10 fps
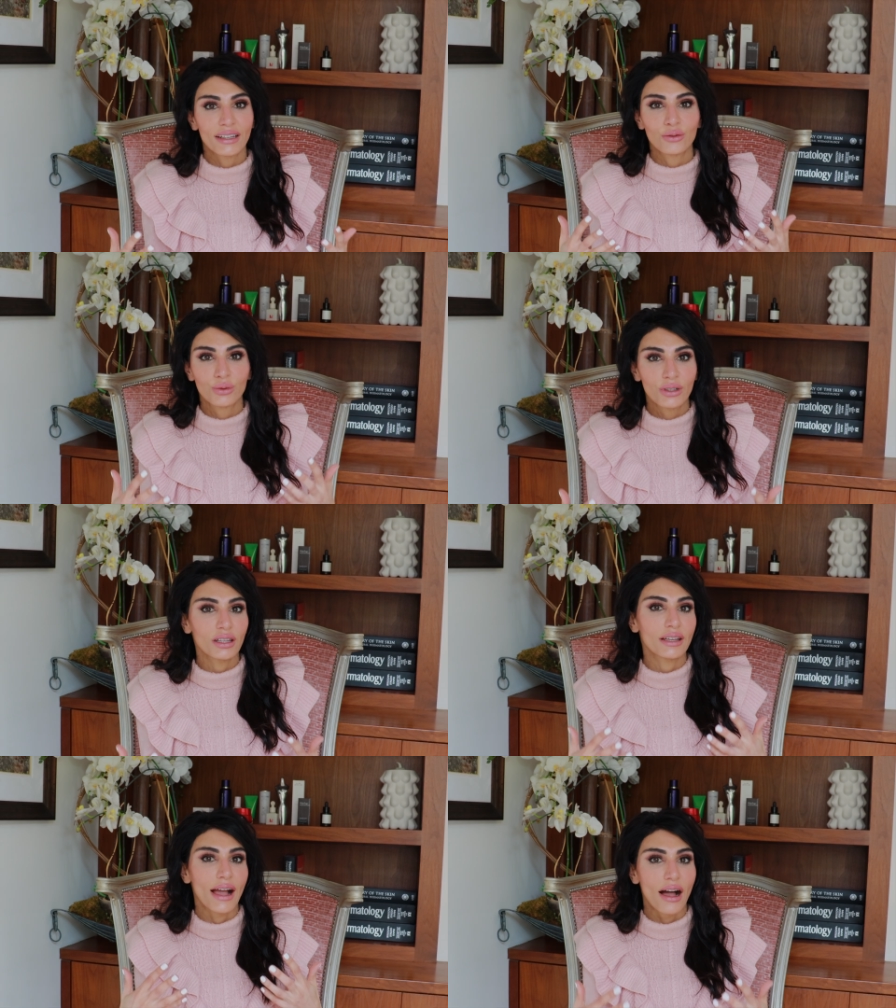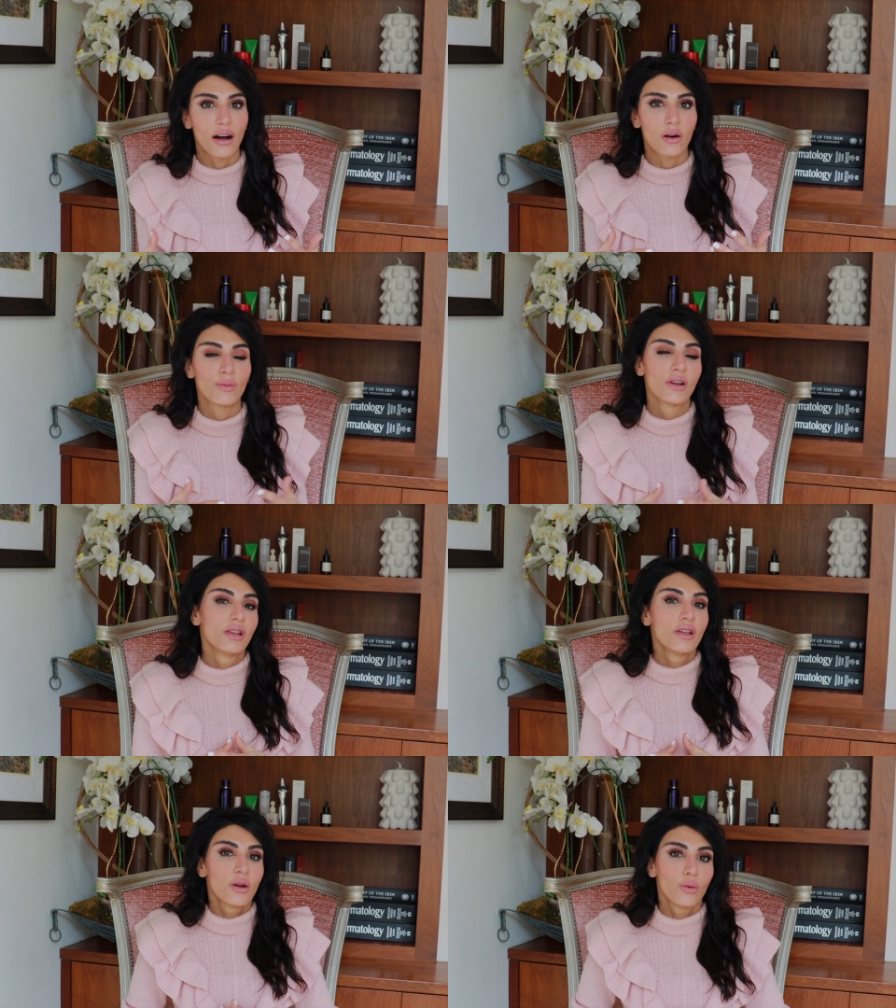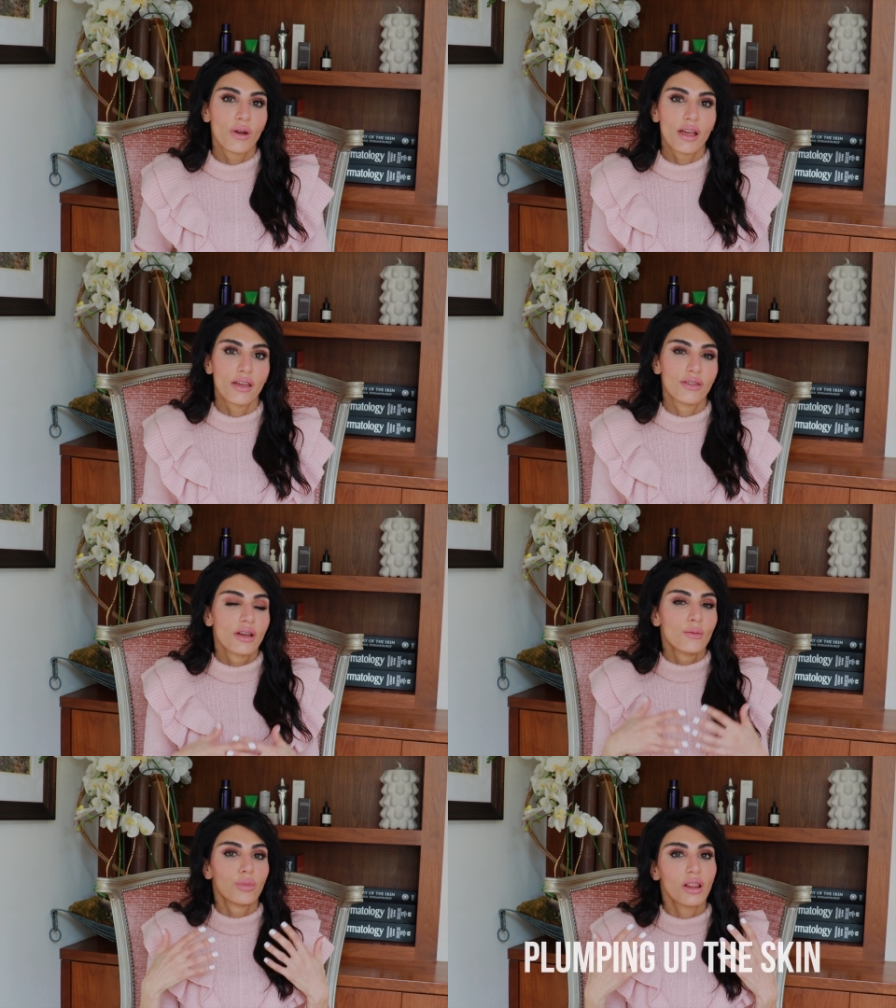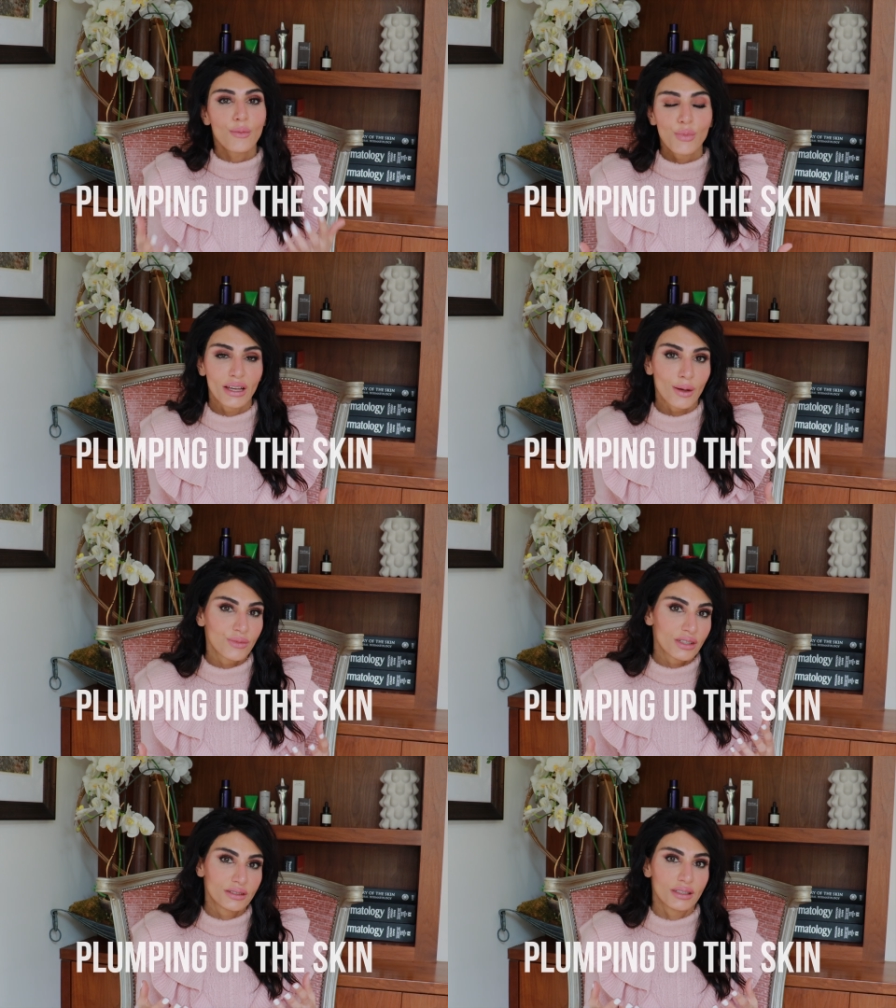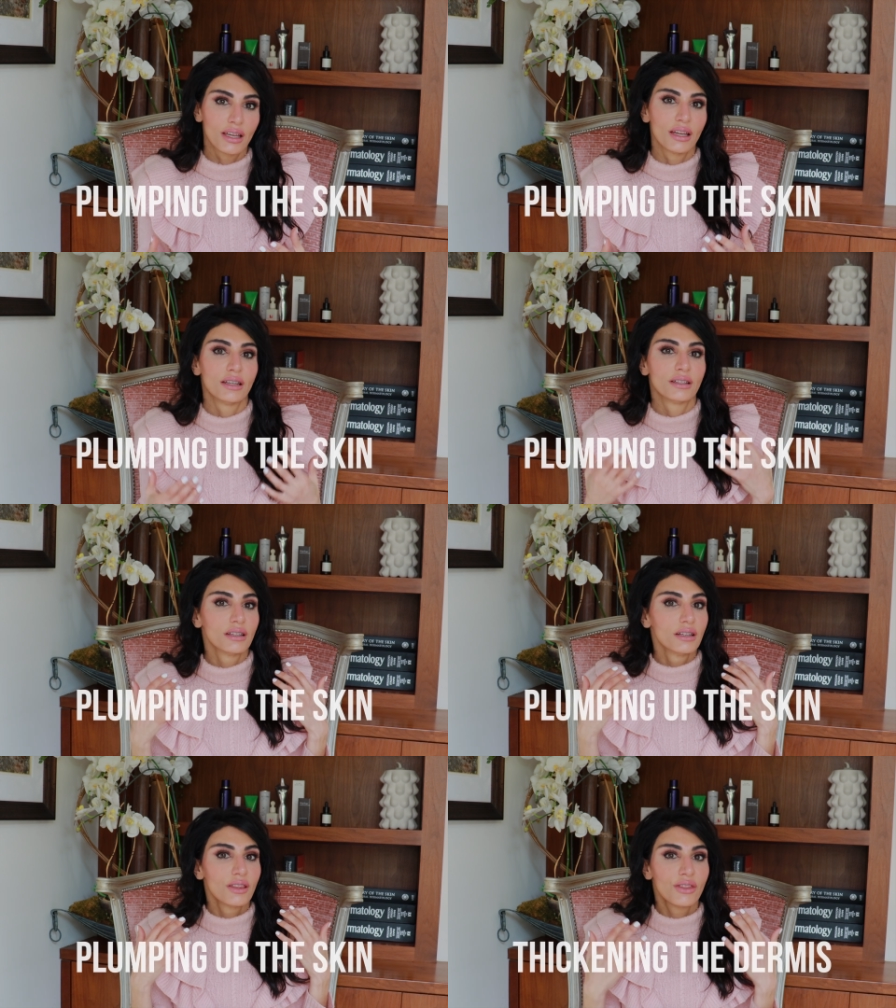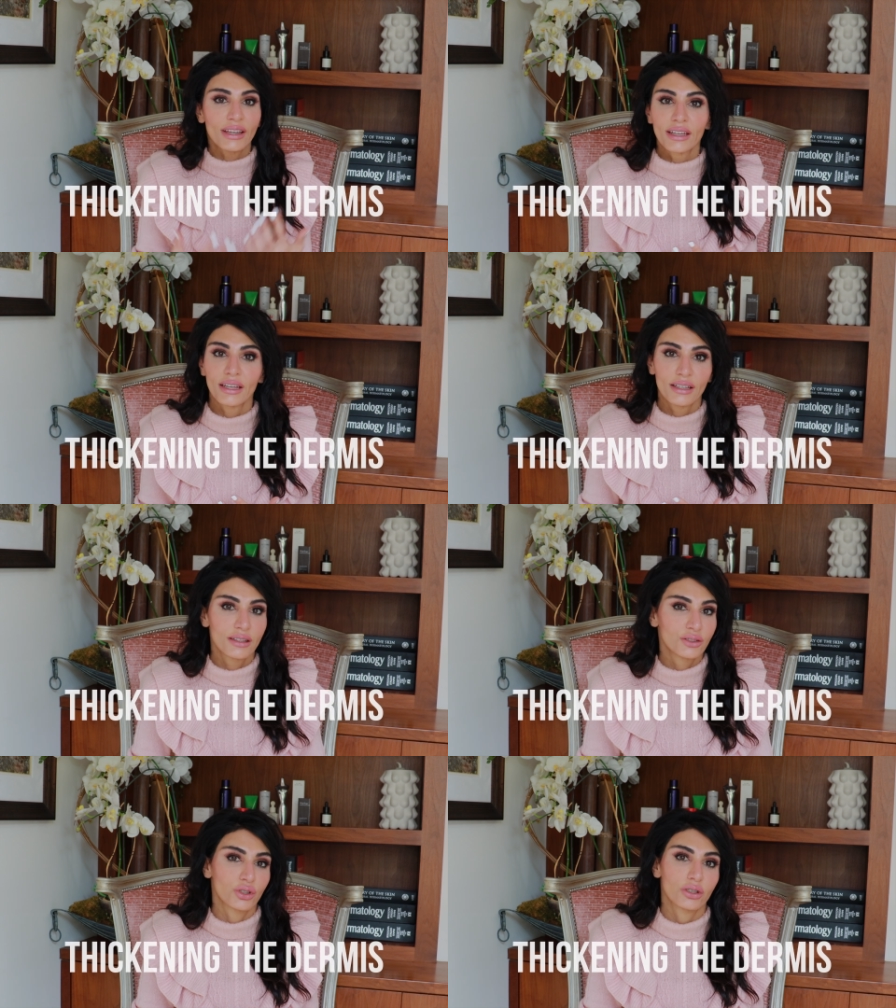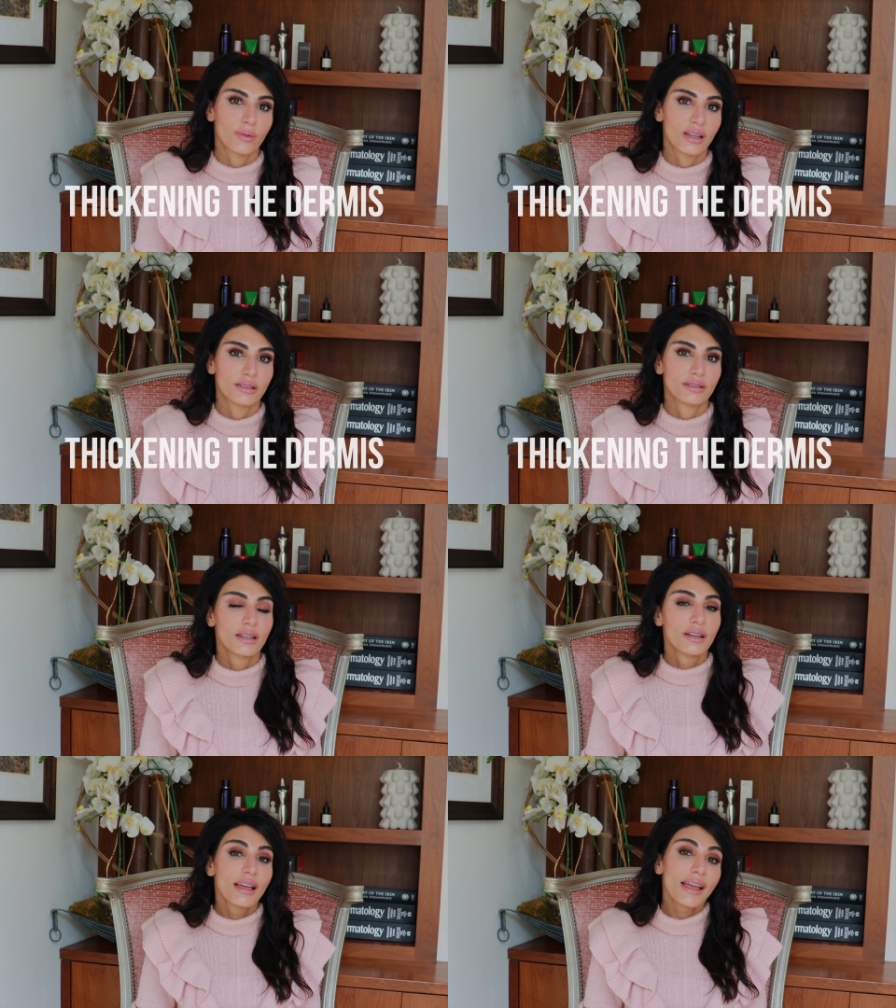can really help with plumping up the skin, thickening the dermis,